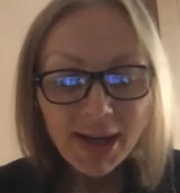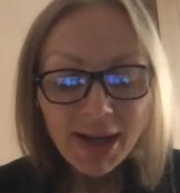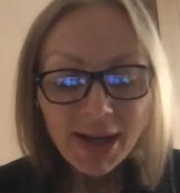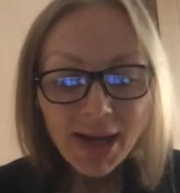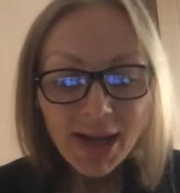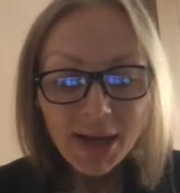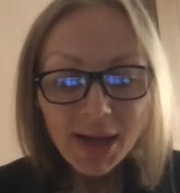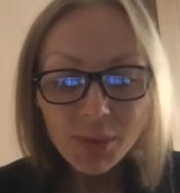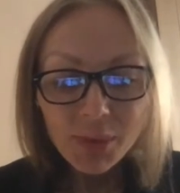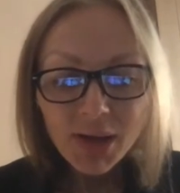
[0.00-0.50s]

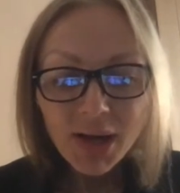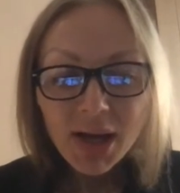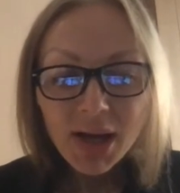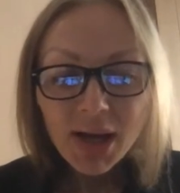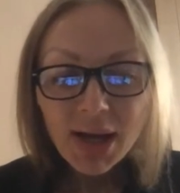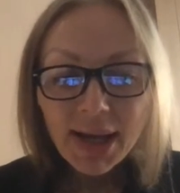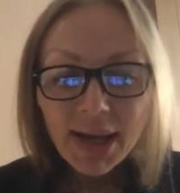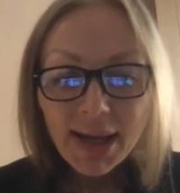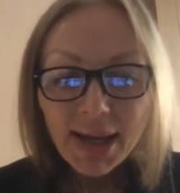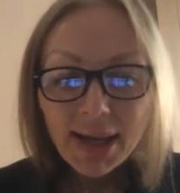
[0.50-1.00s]
And when
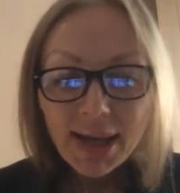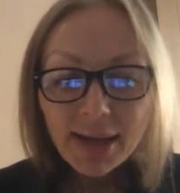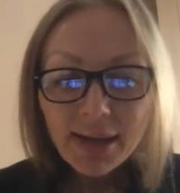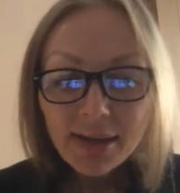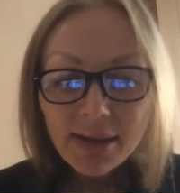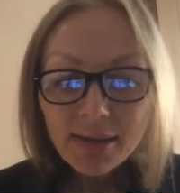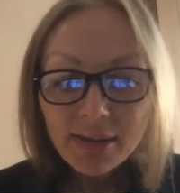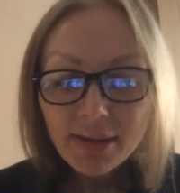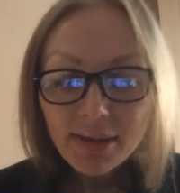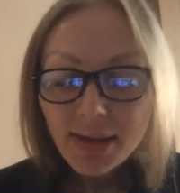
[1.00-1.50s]
I
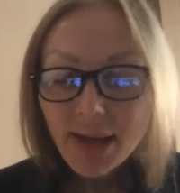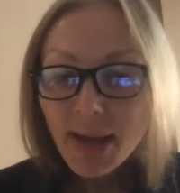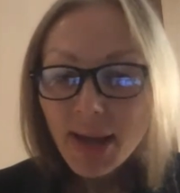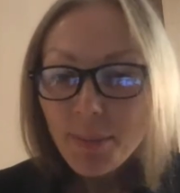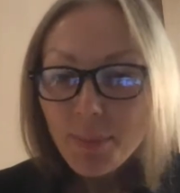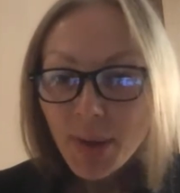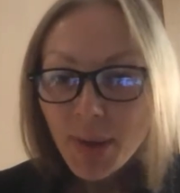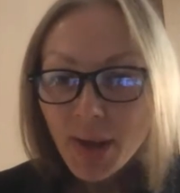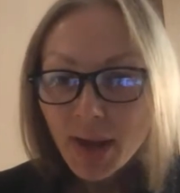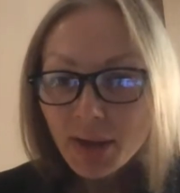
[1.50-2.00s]

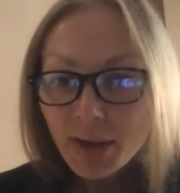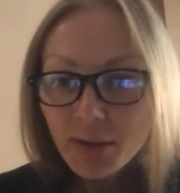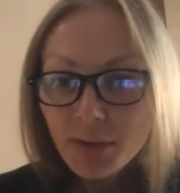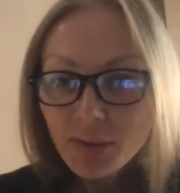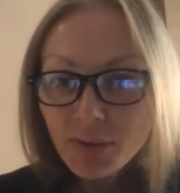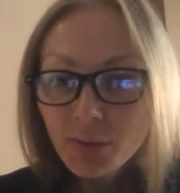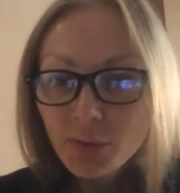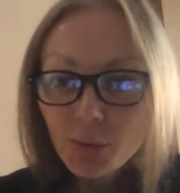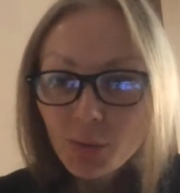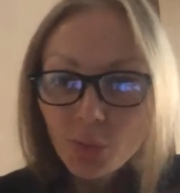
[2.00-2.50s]
came back
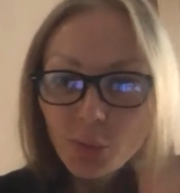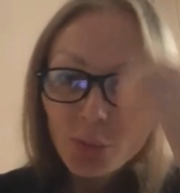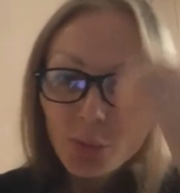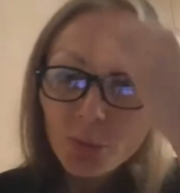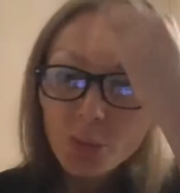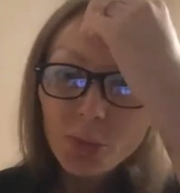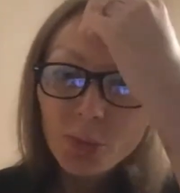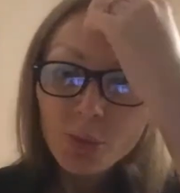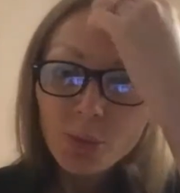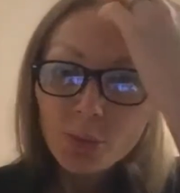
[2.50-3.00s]

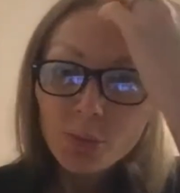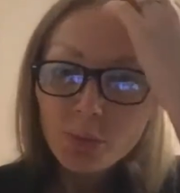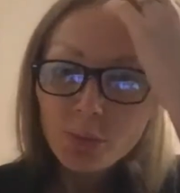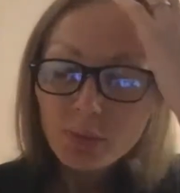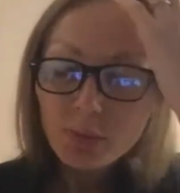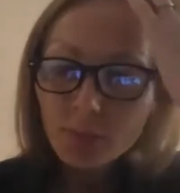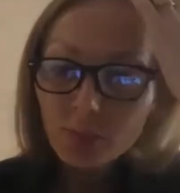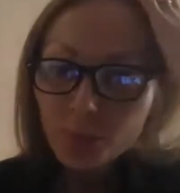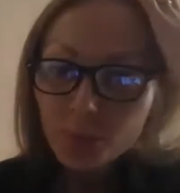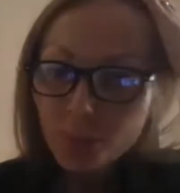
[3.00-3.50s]
to
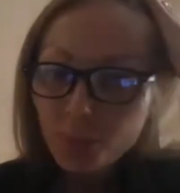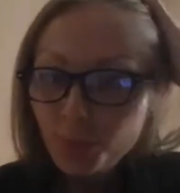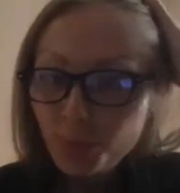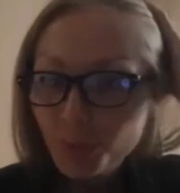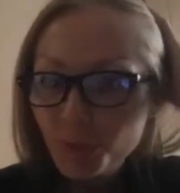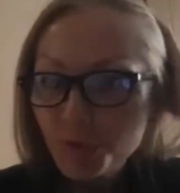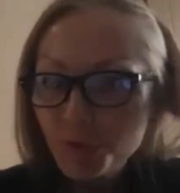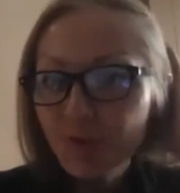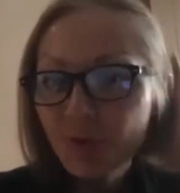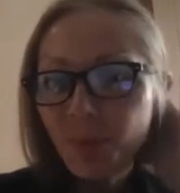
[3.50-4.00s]

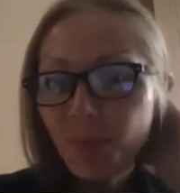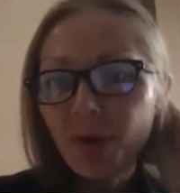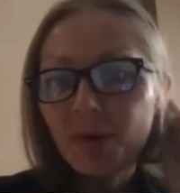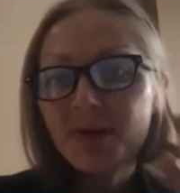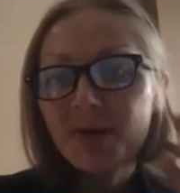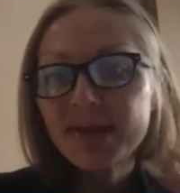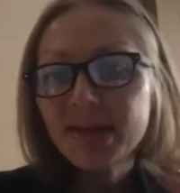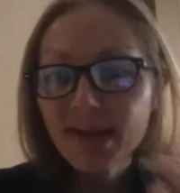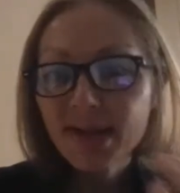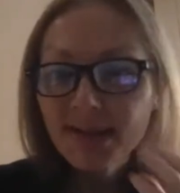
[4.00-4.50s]
pursue my
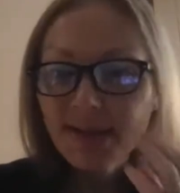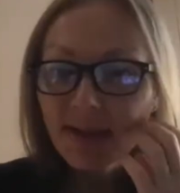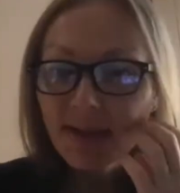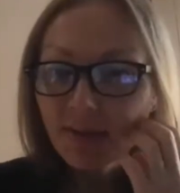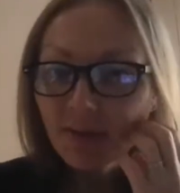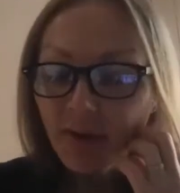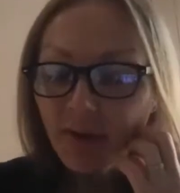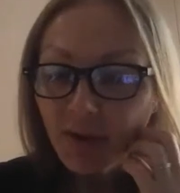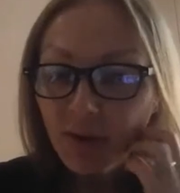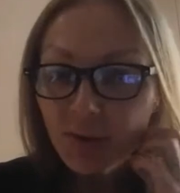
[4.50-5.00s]
residency
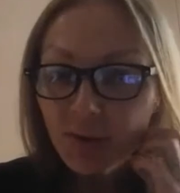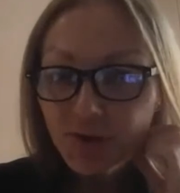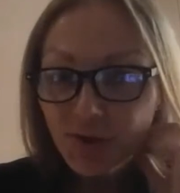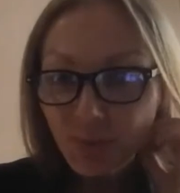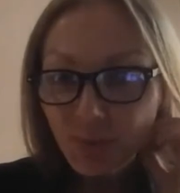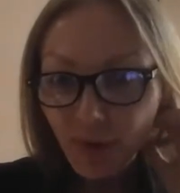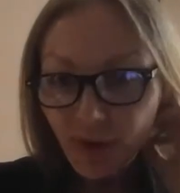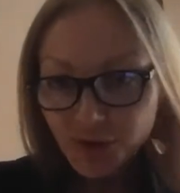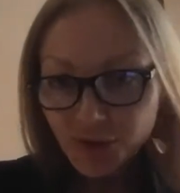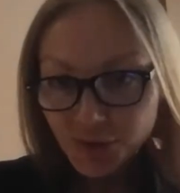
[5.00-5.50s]
and fellowship,
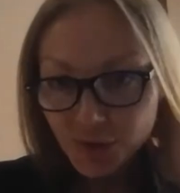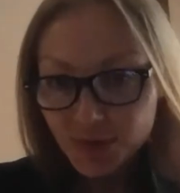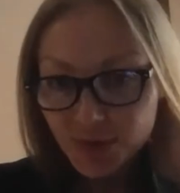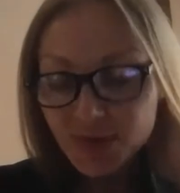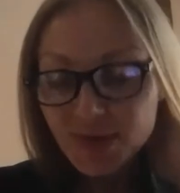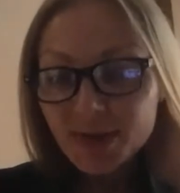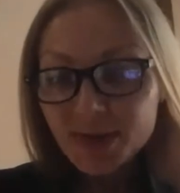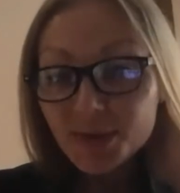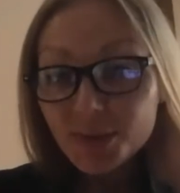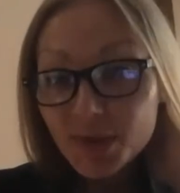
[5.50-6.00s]
I chose
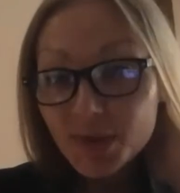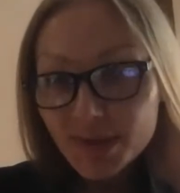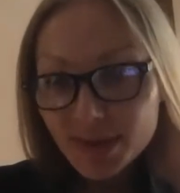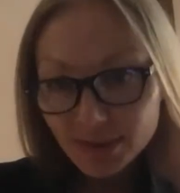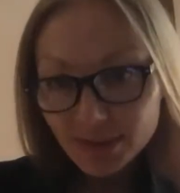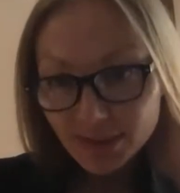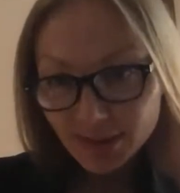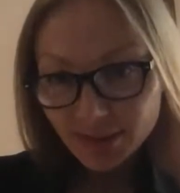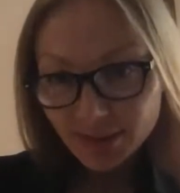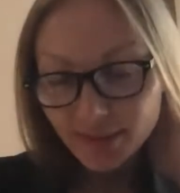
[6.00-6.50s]

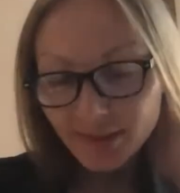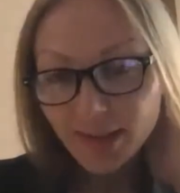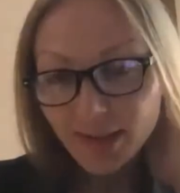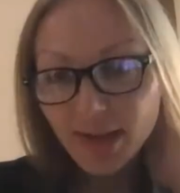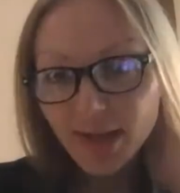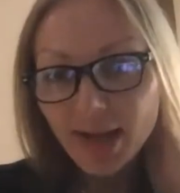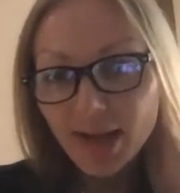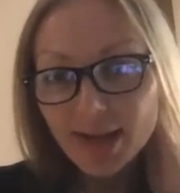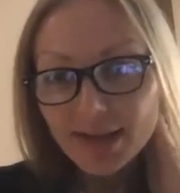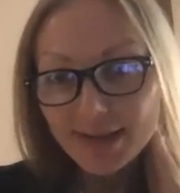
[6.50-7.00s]
Switzerland
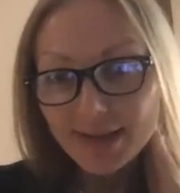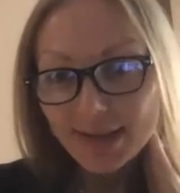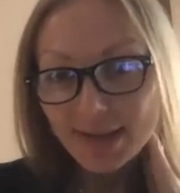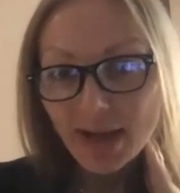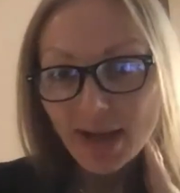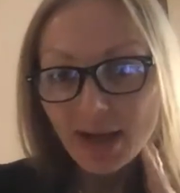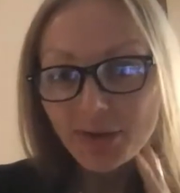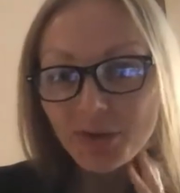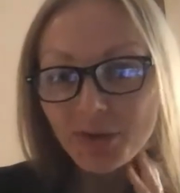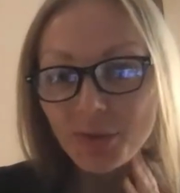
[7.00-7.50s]
as the
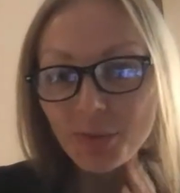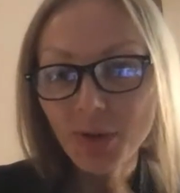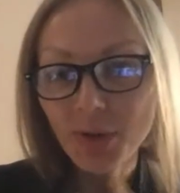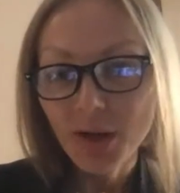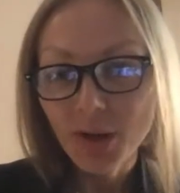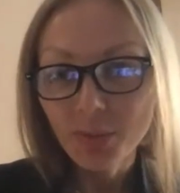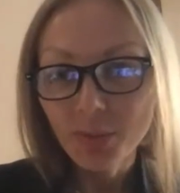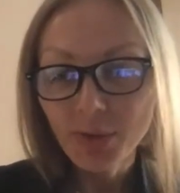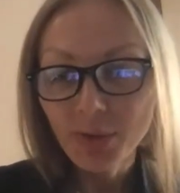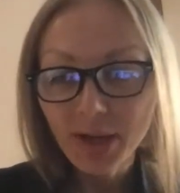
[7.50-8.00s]
country where
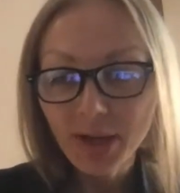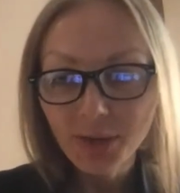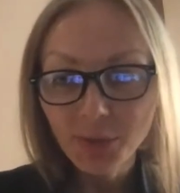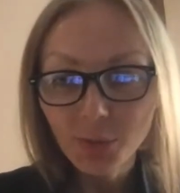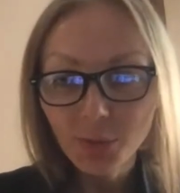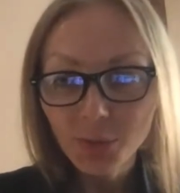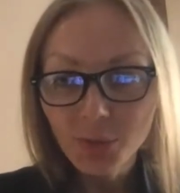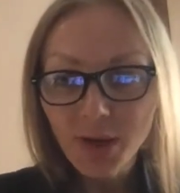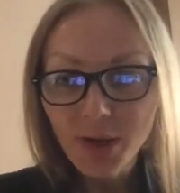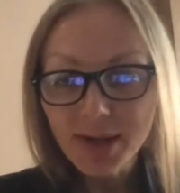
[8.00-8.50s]
I would like to
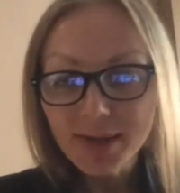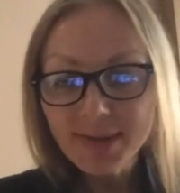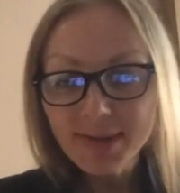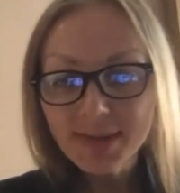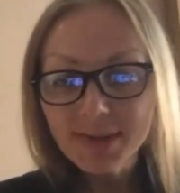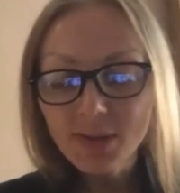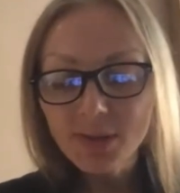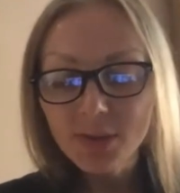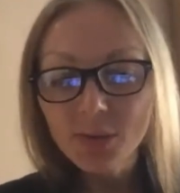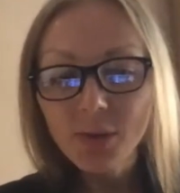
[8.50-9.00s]
do that.
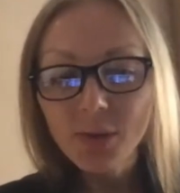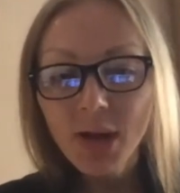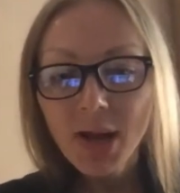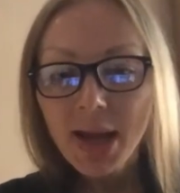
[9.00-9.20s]
So